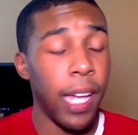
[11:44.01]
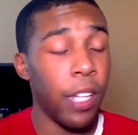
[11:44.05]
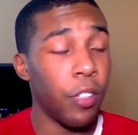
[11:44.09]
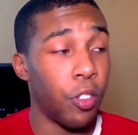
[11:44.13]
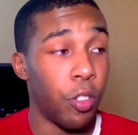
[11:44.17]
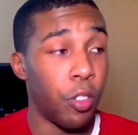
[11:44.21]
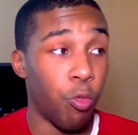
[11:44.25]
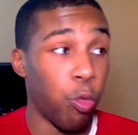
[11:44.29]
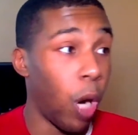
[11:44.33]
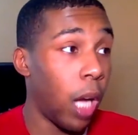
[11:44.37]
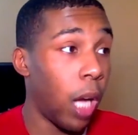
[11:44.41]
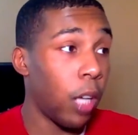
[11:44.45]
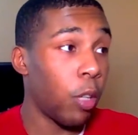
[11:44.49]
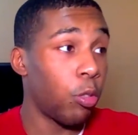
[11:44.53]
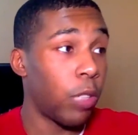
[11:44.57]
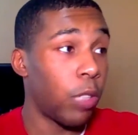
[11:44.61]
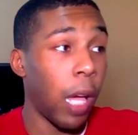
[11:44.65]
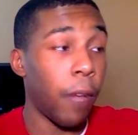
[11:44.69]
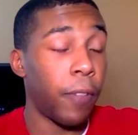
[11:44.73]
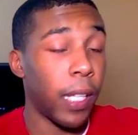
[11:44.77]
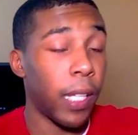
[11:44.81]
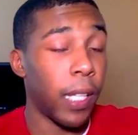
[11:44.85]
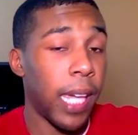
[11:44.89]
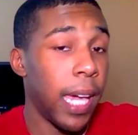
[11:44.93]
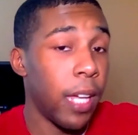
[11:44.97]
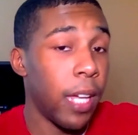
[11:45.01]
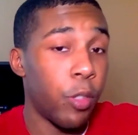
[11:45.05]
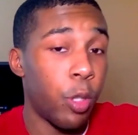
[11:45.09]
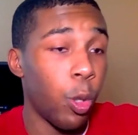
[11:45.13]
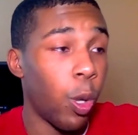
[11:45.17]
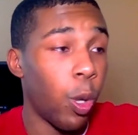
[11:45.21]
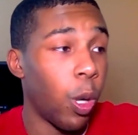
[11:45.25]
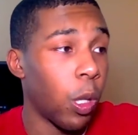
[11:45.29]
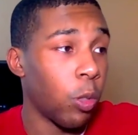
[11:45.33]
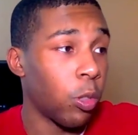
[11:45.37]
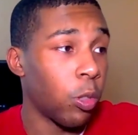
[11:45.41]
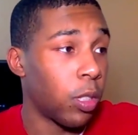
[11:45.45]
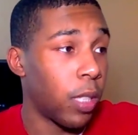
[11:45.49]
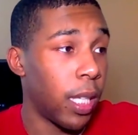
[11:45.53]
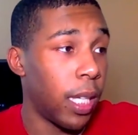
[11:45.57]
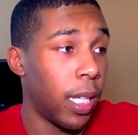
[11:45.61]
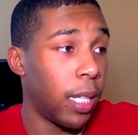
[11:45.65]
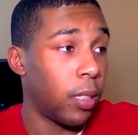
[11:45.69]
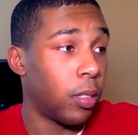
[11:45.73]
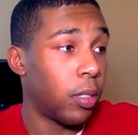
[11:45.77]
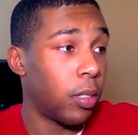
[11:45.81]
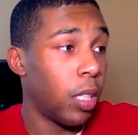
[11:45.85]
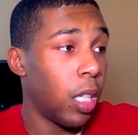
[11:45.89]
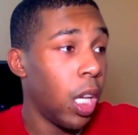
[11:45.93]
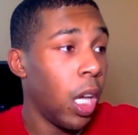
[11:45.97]
can't do all those
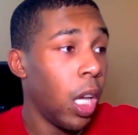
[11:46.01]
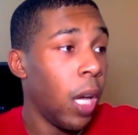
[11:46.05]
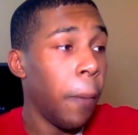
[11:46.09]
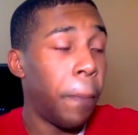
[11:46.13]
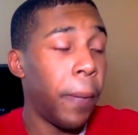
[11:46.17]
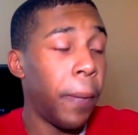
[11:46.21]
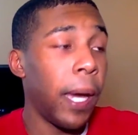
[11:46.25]
things.